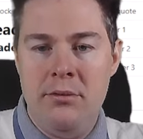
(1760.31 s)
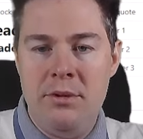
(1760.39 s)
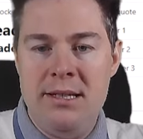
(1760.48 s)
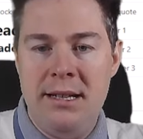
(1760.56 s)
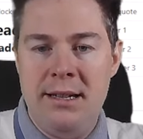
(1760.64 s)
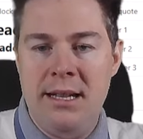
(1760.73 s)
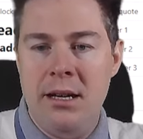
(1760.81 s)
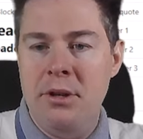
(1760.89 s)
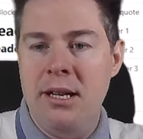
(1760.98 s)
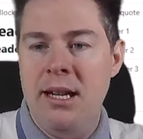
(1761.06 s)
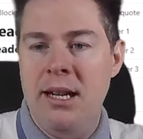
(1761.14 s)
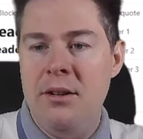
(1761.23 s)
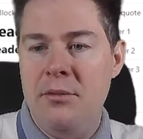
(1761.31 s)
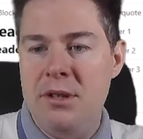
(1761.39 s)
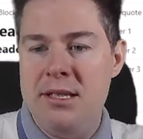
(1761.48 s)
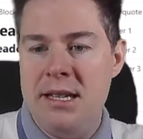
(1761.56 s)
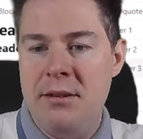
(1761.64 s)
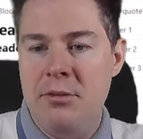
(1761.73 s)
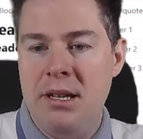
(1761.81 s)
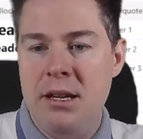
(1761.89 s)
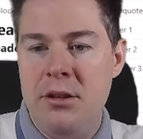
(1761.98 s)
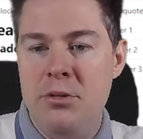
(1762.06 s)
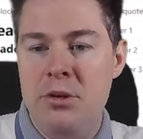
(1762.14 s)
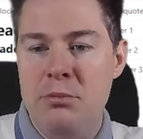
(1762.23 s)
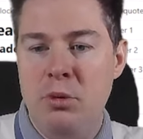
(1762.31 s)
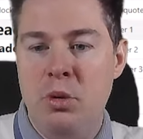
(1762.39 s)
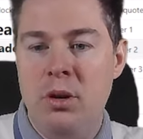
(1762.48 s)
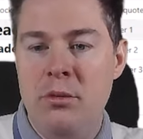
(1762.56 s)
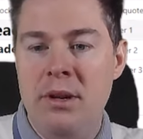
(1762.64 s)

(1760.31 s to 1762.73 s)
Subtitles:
We see it down here and we see we can use more.